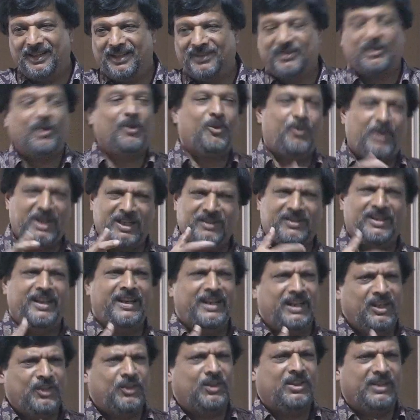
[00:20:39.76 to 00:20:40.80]
So what does
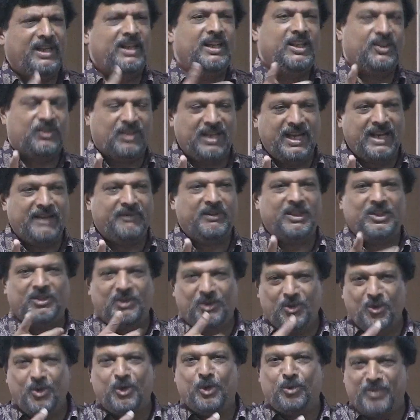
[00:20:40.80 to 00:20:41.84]
English language
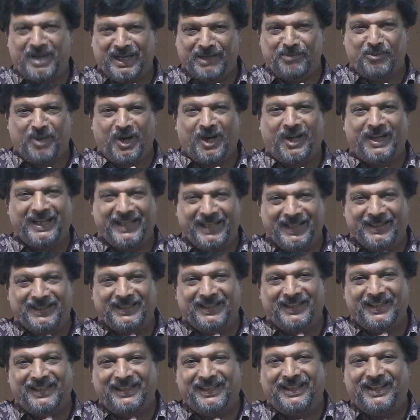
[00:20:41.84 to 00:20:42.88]
do to my body?
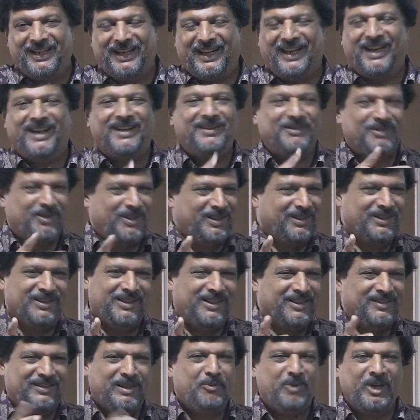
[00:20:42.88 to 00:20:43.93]

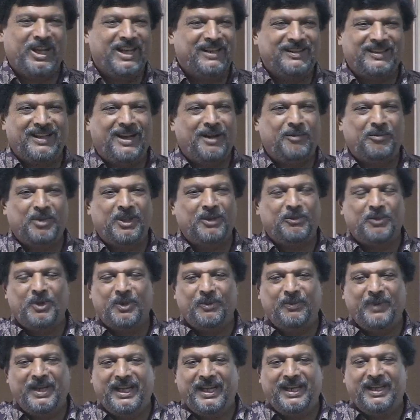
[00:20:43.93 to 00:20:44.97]
A simple example
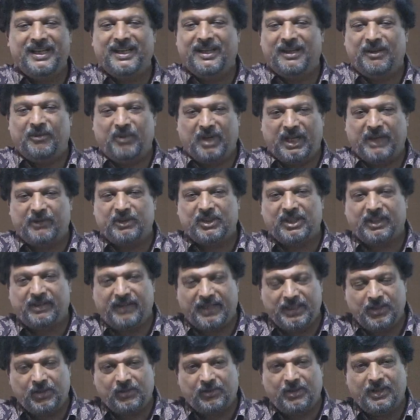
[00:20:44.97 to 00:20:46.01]
would be, when I was a
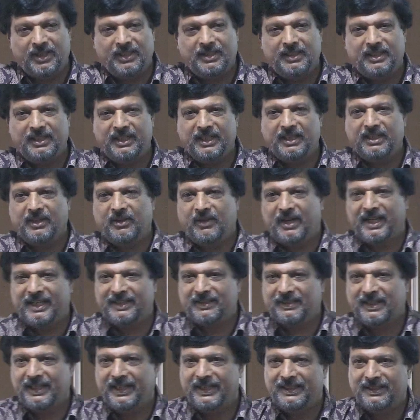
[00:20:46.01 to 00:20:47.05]
graduate student in the
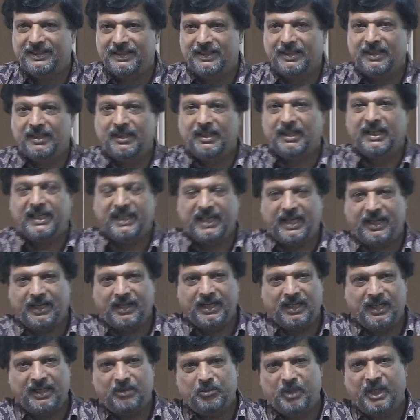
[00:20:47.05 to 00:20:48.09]
United States, in
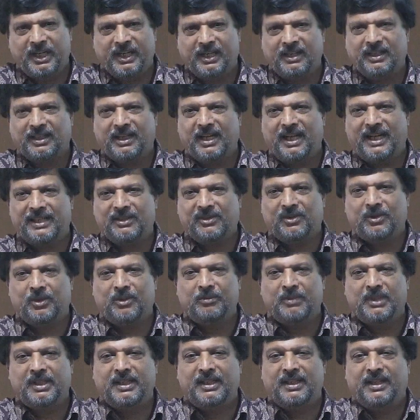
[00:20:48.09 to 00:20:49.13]
an American
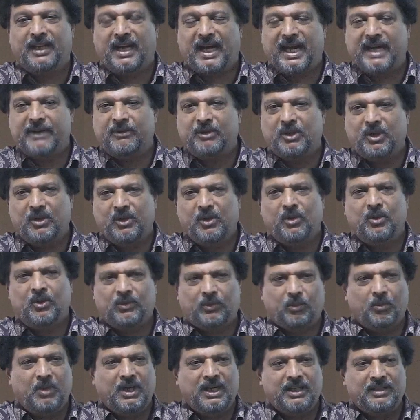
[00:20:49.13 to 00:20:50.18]
classroom, I would use
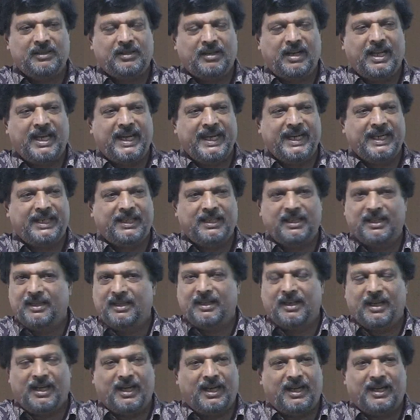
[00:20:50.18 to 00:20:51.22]
words like,
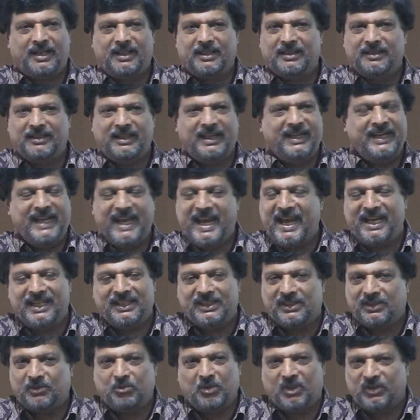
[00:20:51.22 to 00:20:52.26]
the
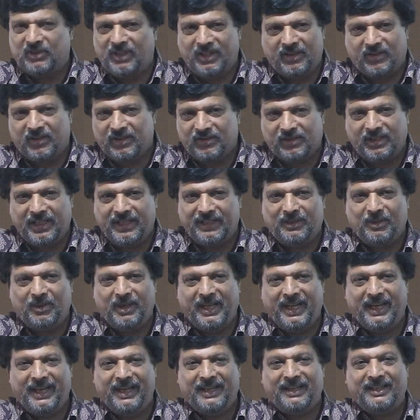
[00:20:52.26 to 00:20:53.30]
dance was interesting
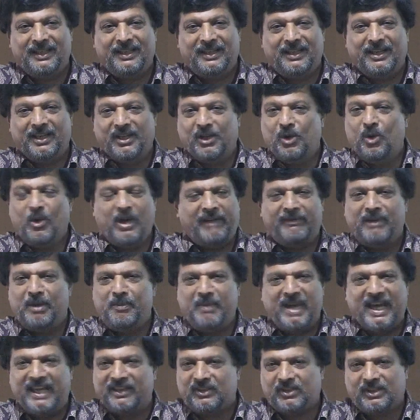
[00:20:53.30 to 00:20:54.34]
today, you have a
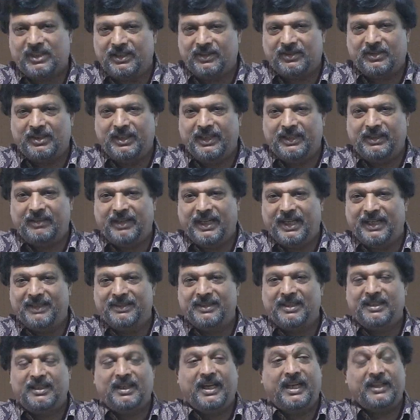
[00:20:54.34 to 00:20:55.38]
master's degree.
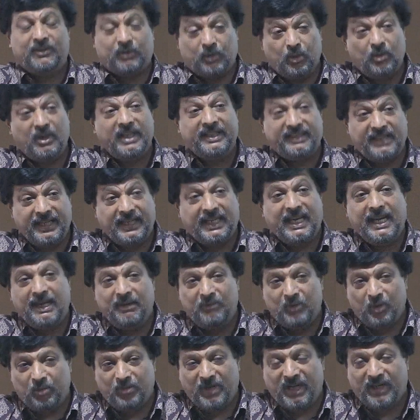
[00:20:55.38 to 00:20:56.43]
As soon as I
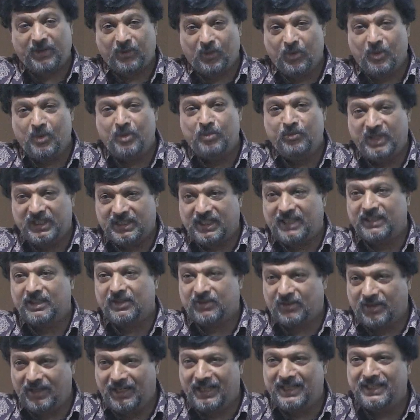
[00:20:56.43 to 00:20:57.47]
came to my room with other
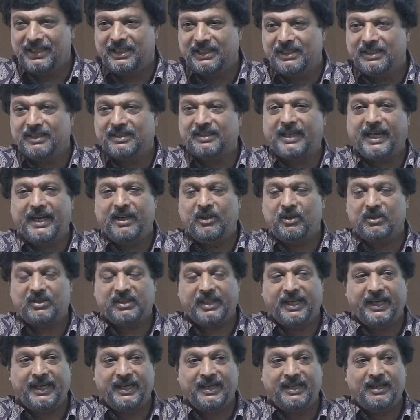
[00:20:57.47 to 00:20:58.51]
Sri Lankans, I had to
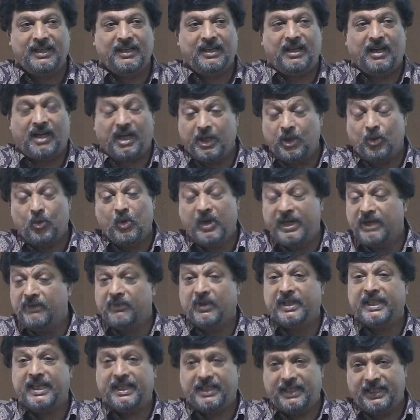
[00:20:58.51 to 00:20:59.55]
say, are you going
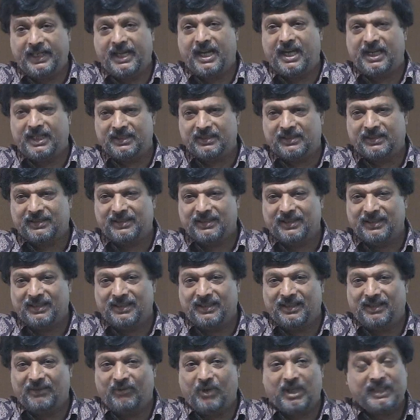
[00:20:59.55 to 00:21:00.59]
for that dance?
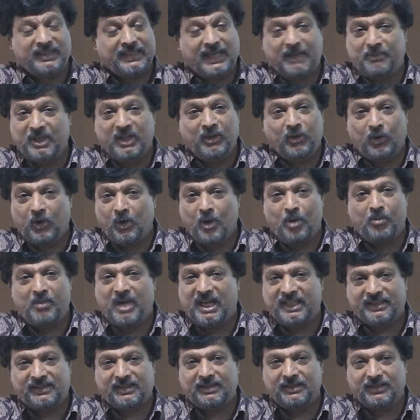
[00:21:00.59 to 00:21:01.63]
What's happening to your
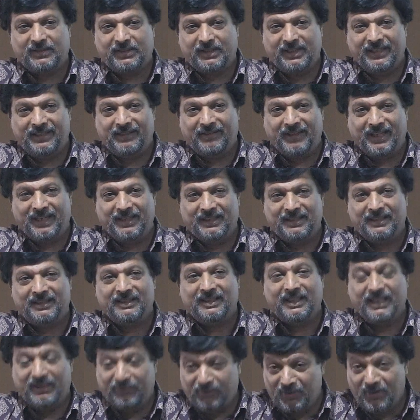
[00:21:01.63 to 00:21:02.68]
master's degree?
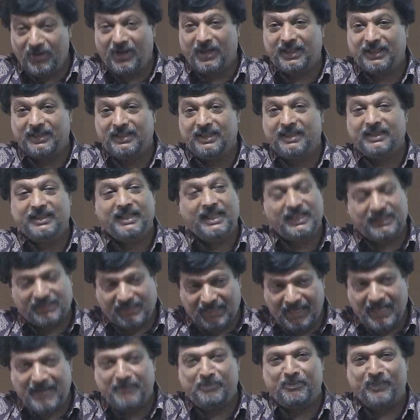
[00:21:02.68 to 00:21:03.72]
If not, they'll
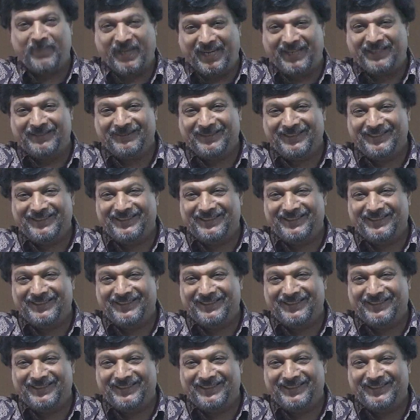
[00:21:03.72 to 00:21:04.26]
slap me.